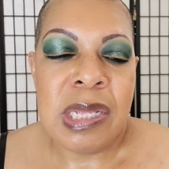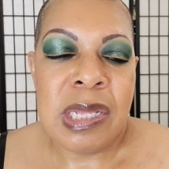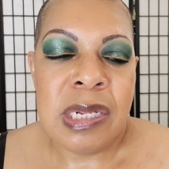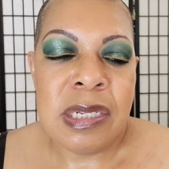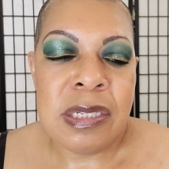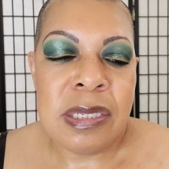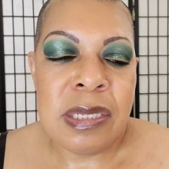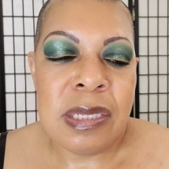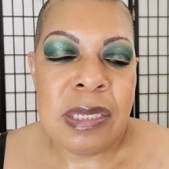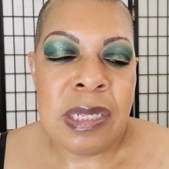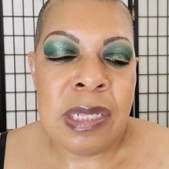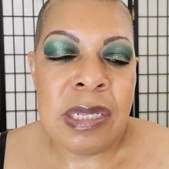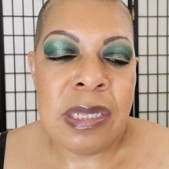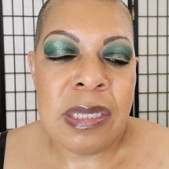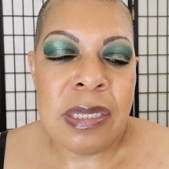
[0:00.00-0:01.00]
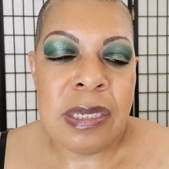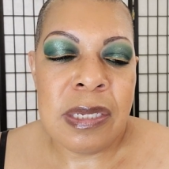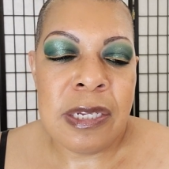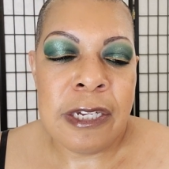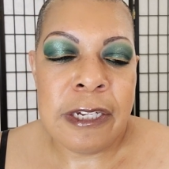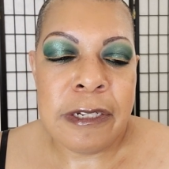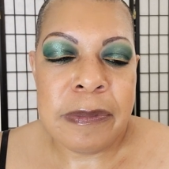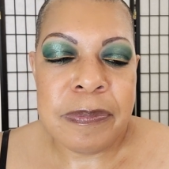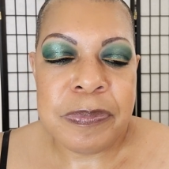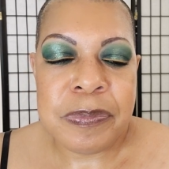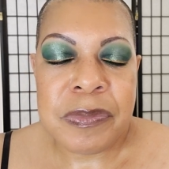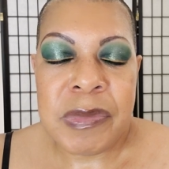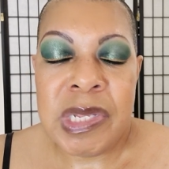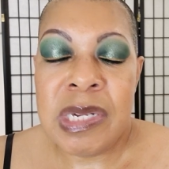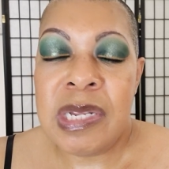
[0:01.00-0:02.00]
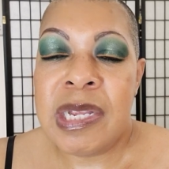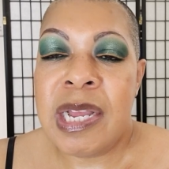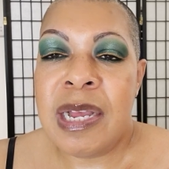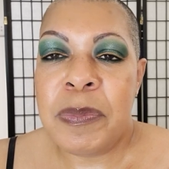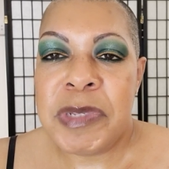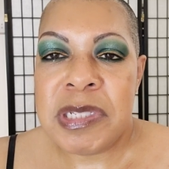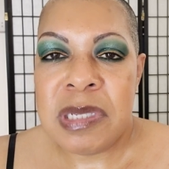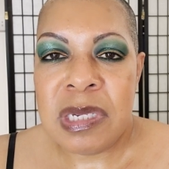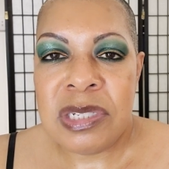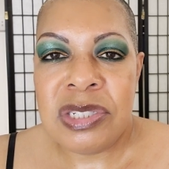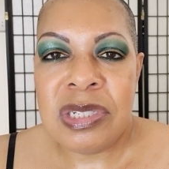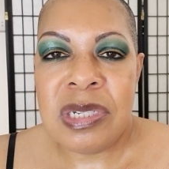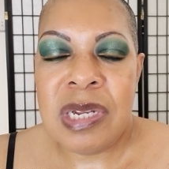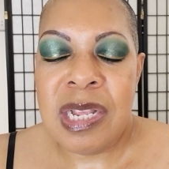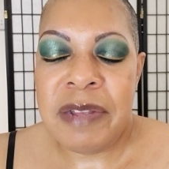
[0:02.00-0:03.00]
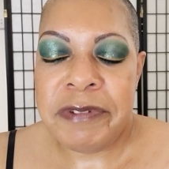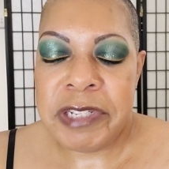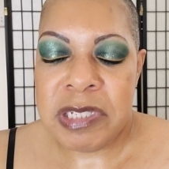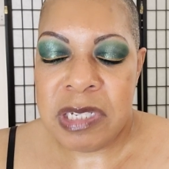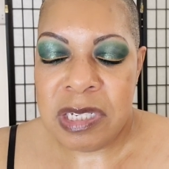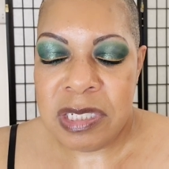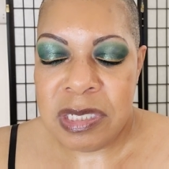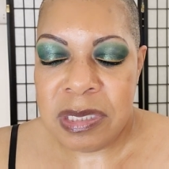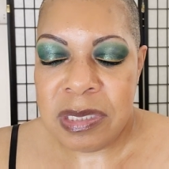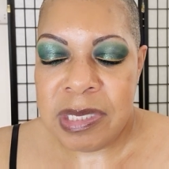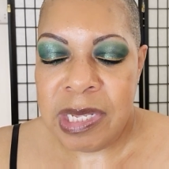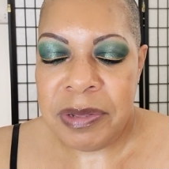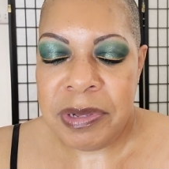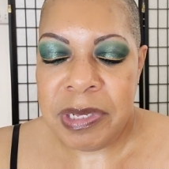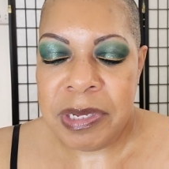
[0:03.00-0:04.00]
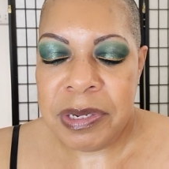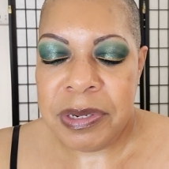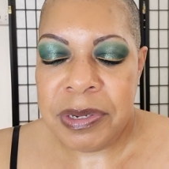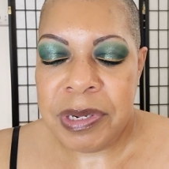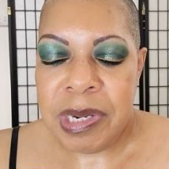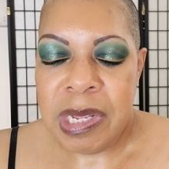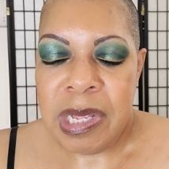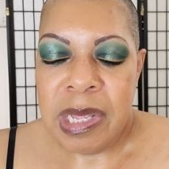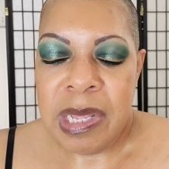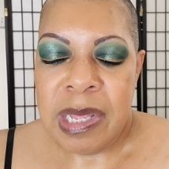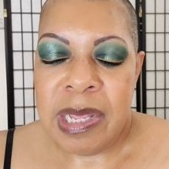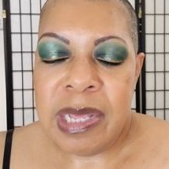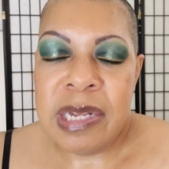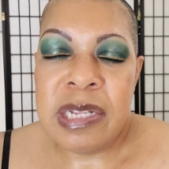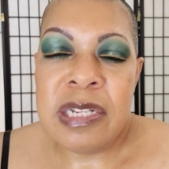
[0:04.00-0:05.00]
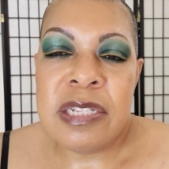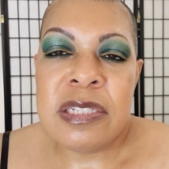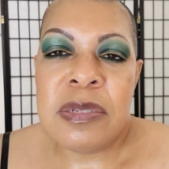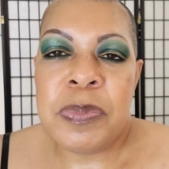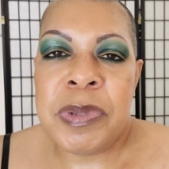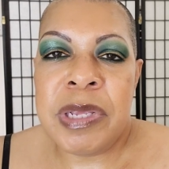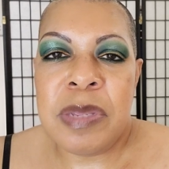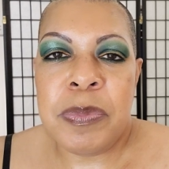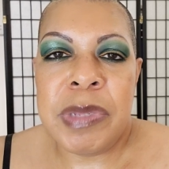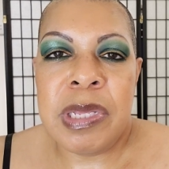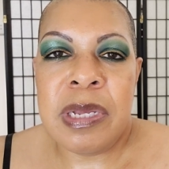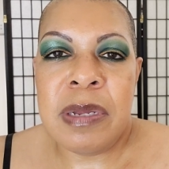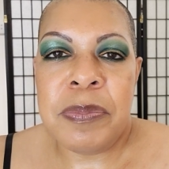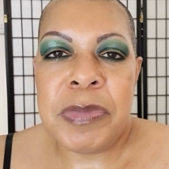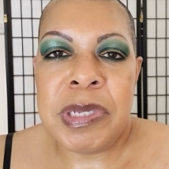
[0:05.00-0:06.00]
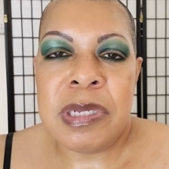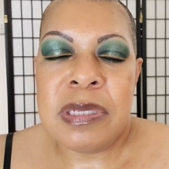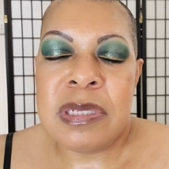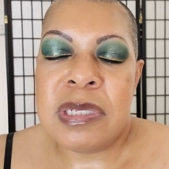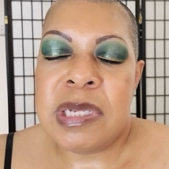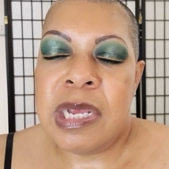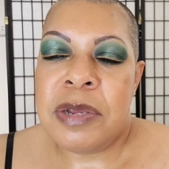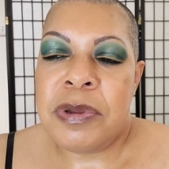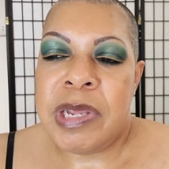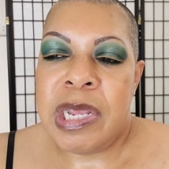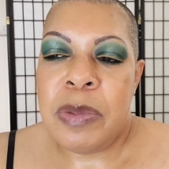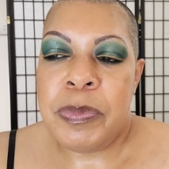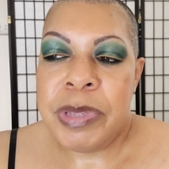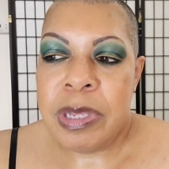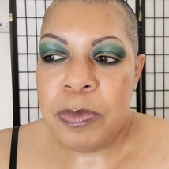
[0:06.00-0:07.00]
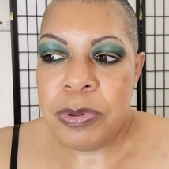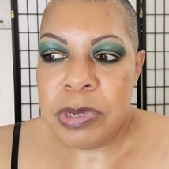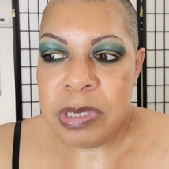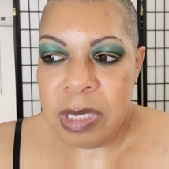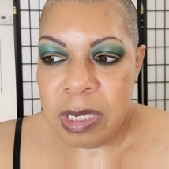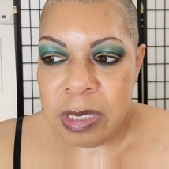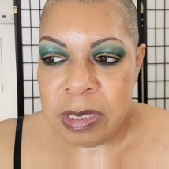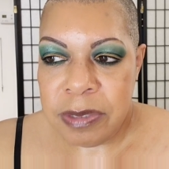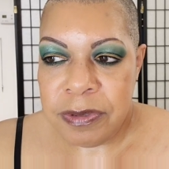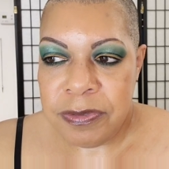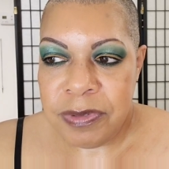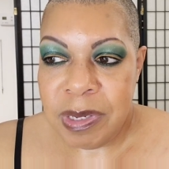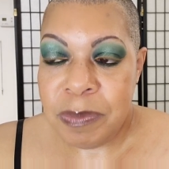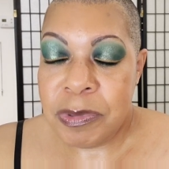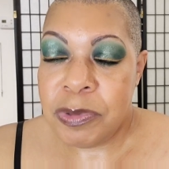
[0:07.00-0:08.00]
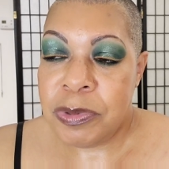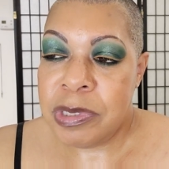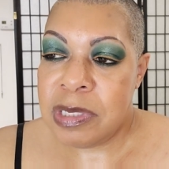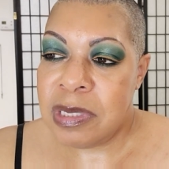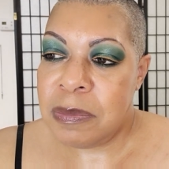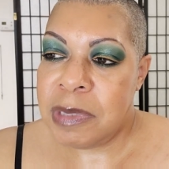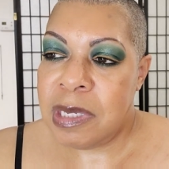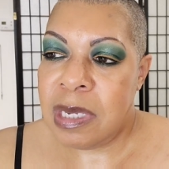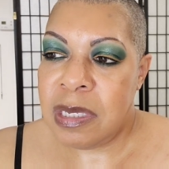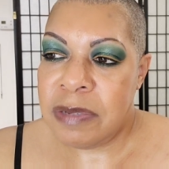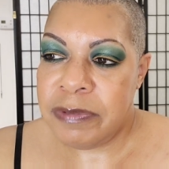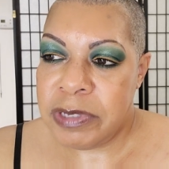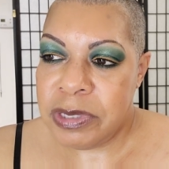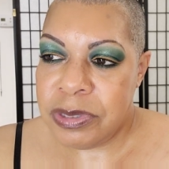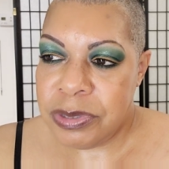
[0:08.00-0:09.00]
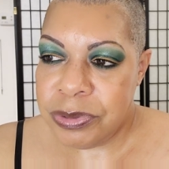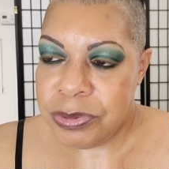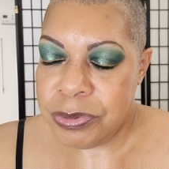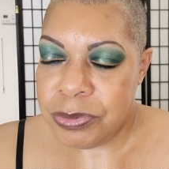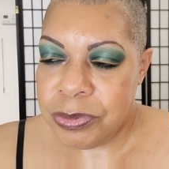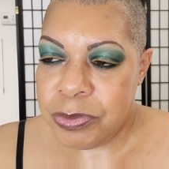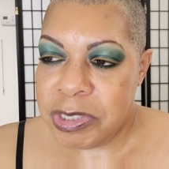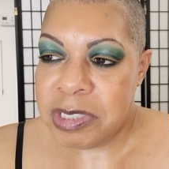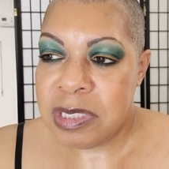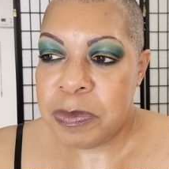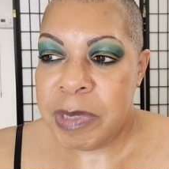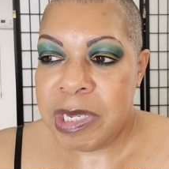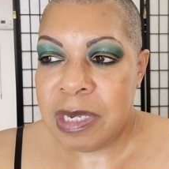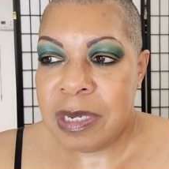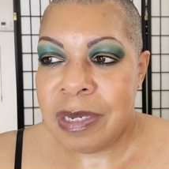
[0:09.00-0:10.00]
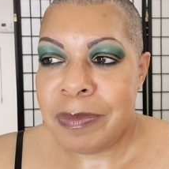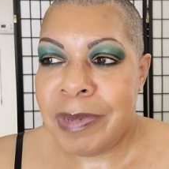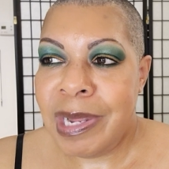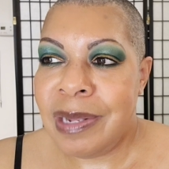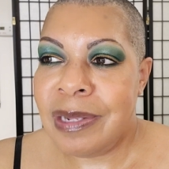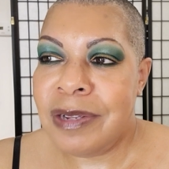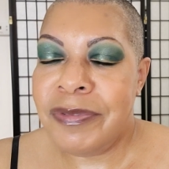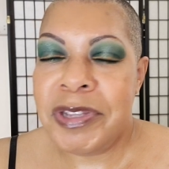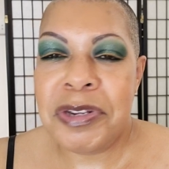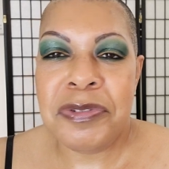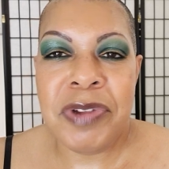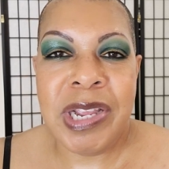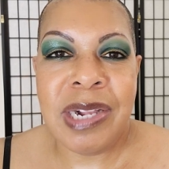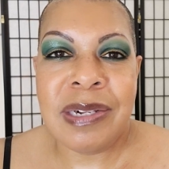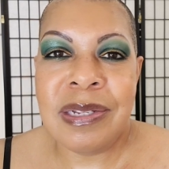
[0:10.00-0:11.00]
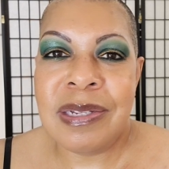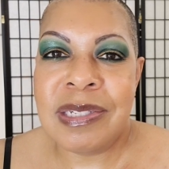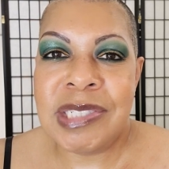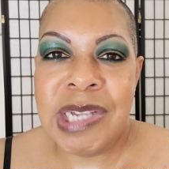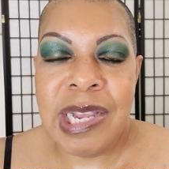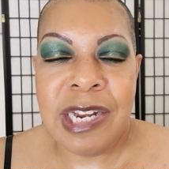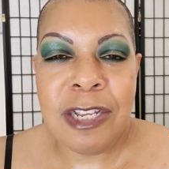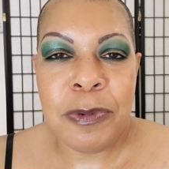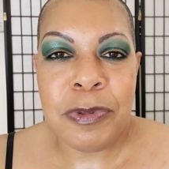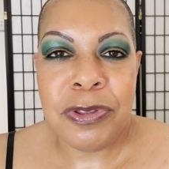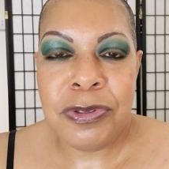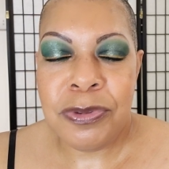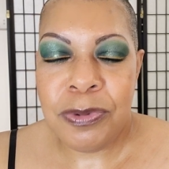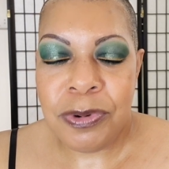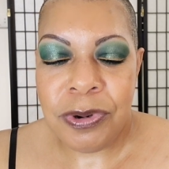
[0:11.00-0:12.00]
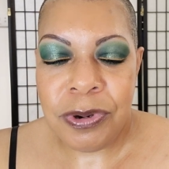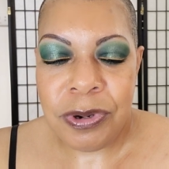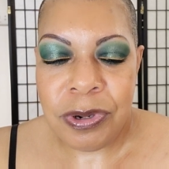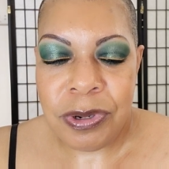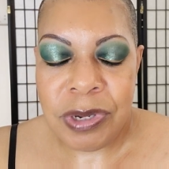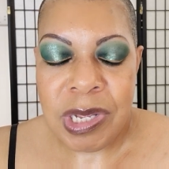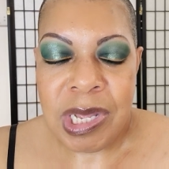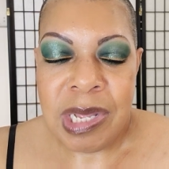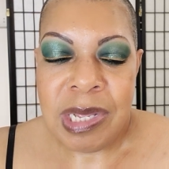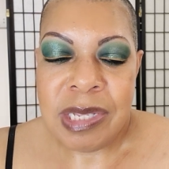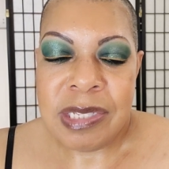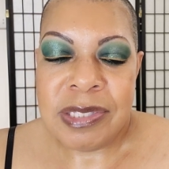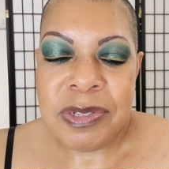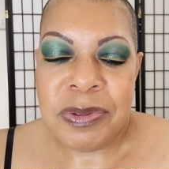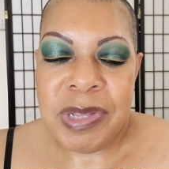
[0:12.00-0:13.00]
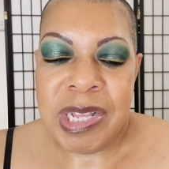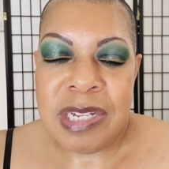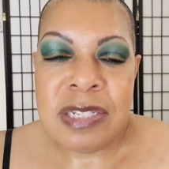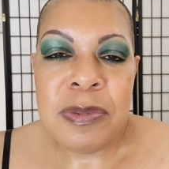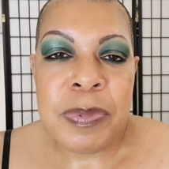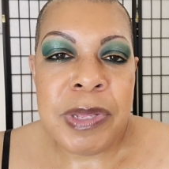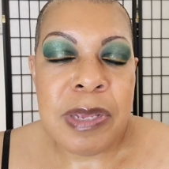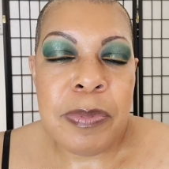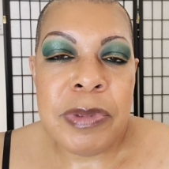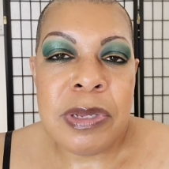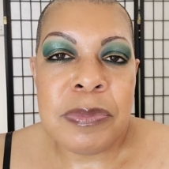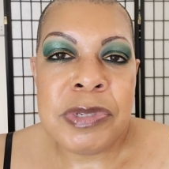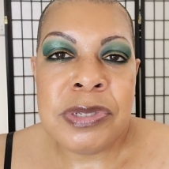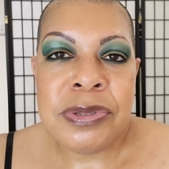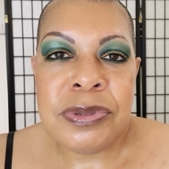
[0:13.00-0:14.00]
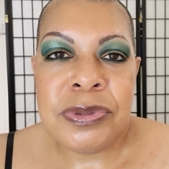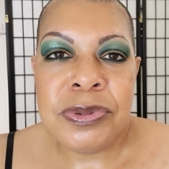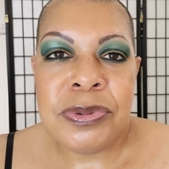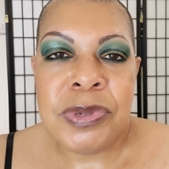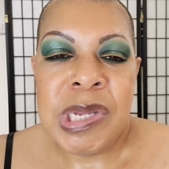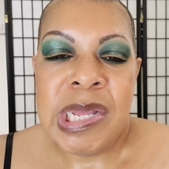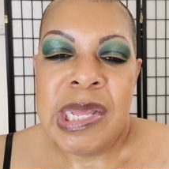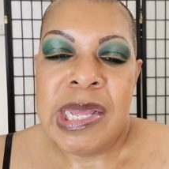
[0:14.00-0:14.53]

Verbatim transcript: in the in the um in the comment section and have discussions down there and it is a pick me up because it's like okay i'm being productive i'm doing something i love to do which is makeup i love interacting and chatting with you all so that's a pick me up too